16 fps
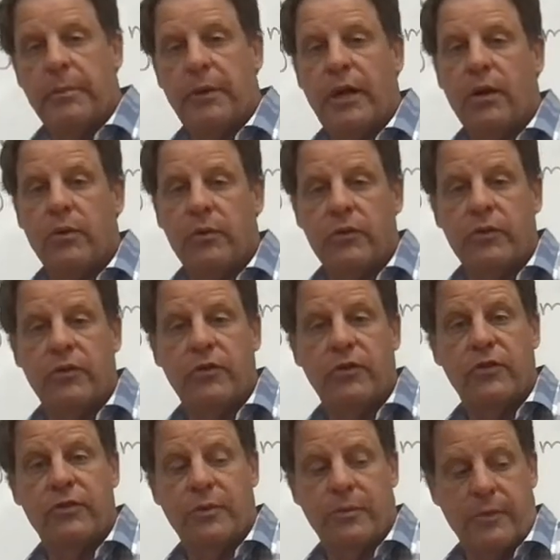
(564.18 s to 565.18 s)
be air
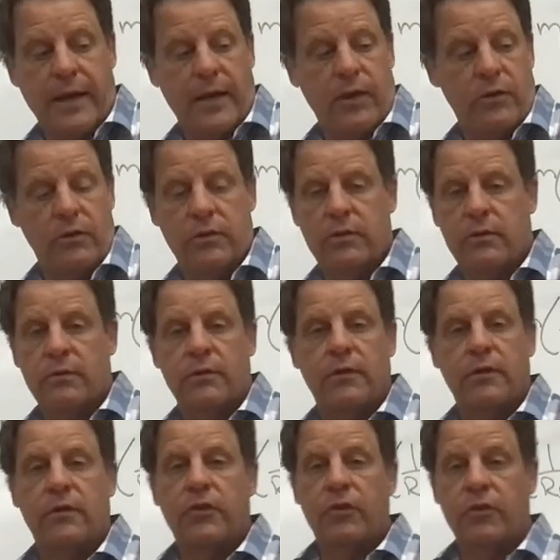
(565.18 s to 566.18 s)
resistance around
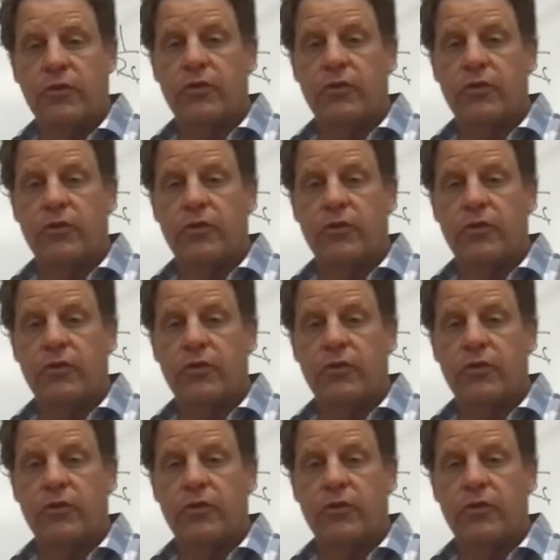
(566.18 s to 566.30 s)
the